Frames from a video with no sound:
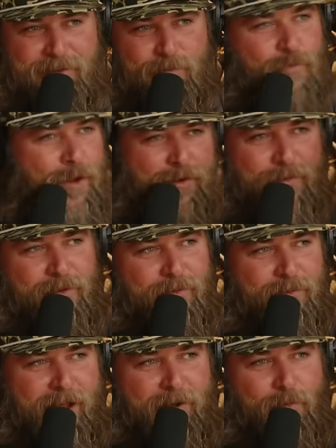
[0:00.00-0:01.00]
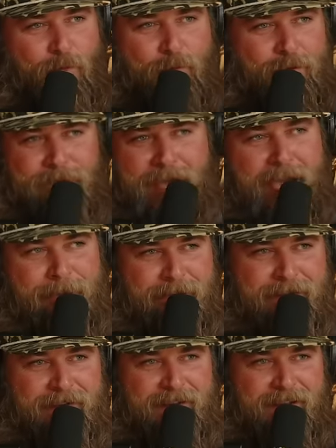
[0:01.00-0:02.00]
what, like, what would have
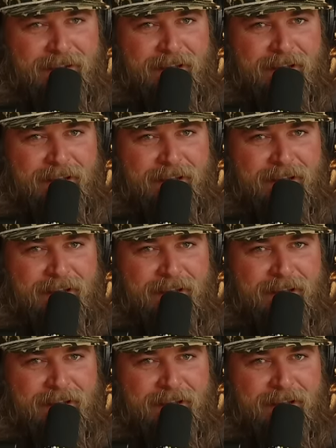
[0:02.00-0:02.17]
happened?